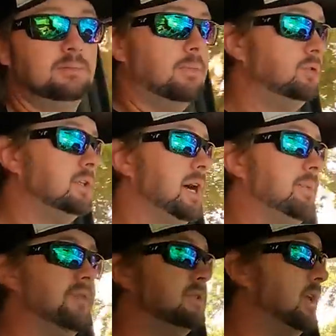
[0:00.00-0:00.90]
Most of the
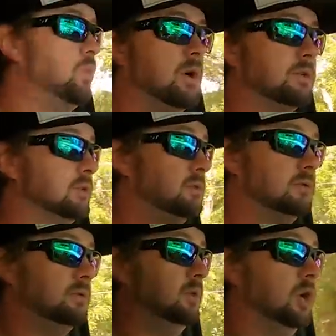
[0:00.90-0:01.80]
time, everything works,
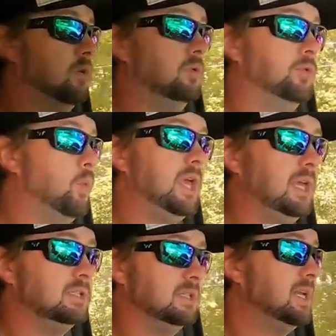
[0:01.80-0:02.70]
you know, the way
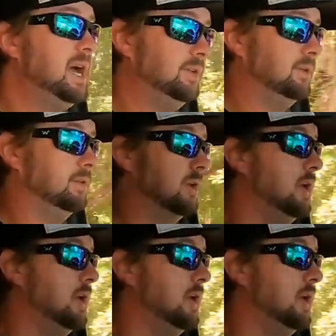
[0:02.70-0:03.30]
it's designed to.